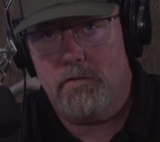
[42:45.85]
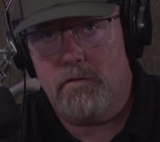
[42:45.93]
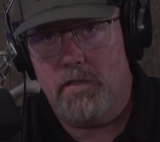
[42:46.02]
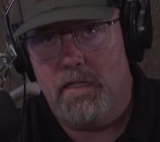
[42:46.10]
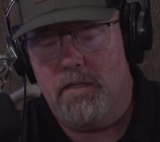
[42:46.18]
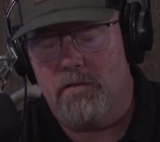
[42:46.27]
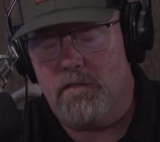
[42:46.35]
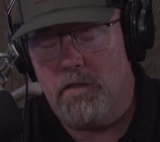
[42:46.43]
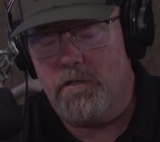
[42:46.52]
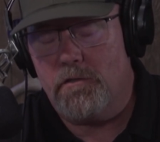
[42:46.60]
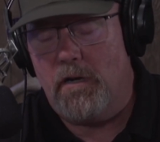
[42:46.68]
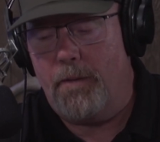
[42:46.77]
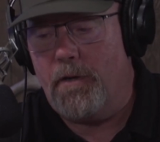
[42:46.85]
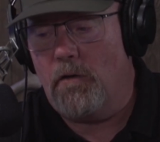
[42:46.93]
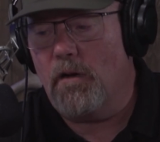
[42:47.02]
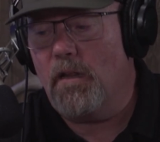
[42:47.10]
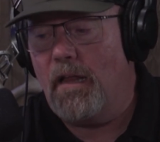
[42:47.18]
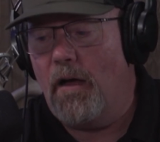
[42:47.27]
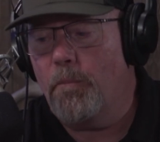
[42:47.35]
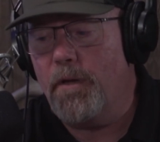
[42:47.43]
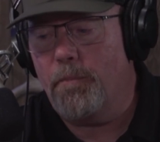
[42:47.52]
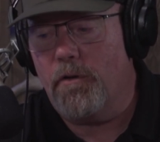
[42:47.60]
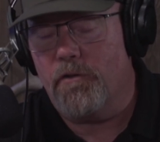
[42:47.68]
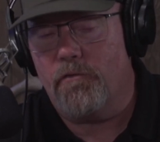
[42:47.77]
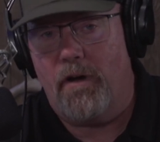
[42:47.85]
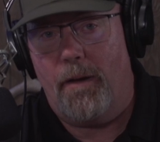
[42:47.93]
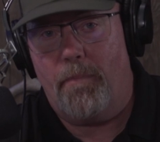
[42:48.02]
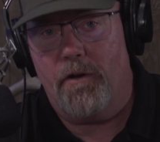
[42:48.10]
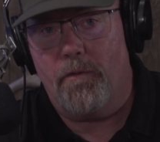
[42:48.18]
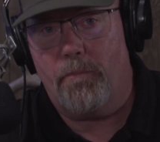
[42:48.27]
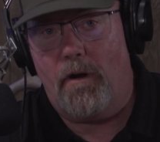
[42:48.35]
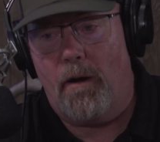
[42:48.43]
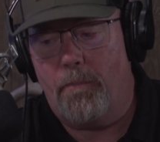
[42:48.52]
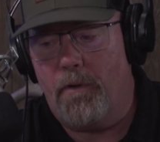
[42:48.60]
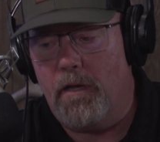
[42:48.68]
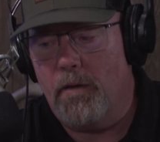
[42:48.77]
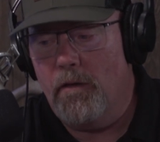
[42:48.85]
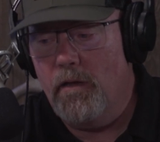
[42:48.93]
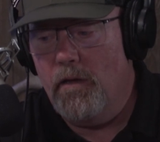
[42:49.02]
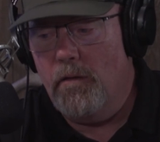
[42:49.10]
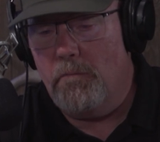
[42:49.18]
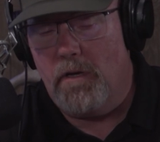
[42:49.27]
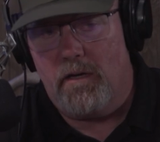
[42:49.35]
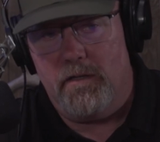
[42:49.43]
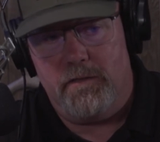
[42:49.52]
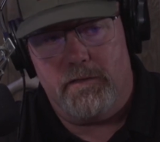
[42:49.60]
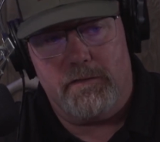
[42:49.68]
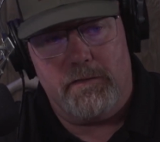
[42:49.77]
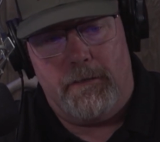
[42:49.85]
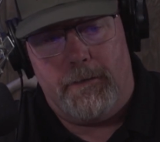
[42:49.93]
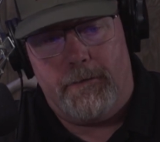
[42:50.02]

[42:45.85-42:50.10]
to either start trapping or allow people to trap on your property, because